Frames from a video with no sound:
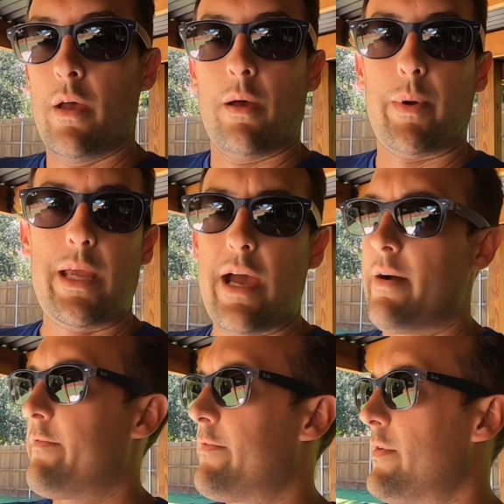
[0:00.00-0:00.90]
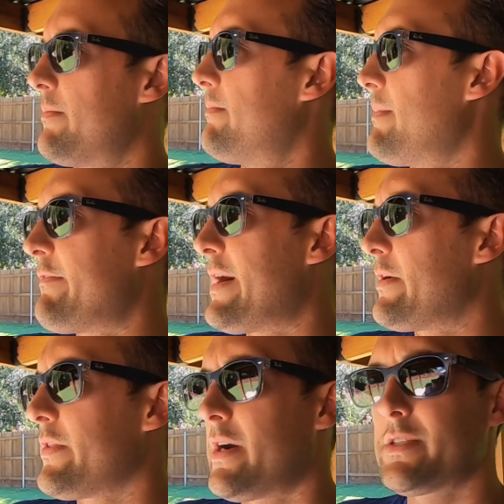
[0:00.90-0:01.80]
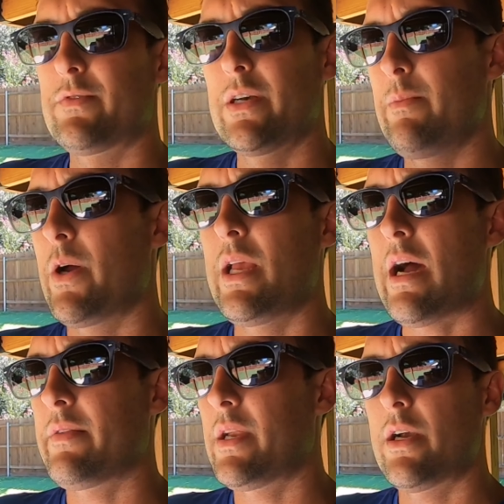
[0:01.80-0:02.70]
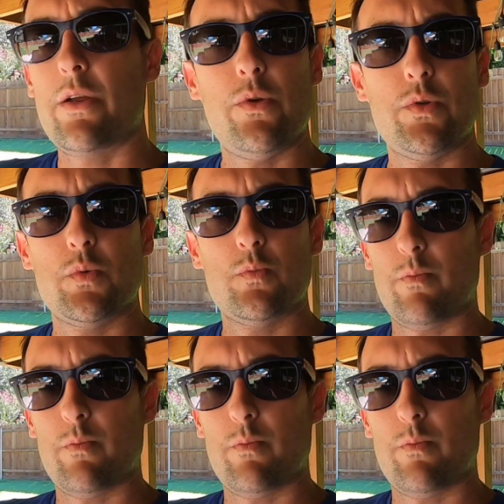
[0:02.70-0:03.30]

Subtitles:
but yeah, for my final thoughts for anybody out there who's,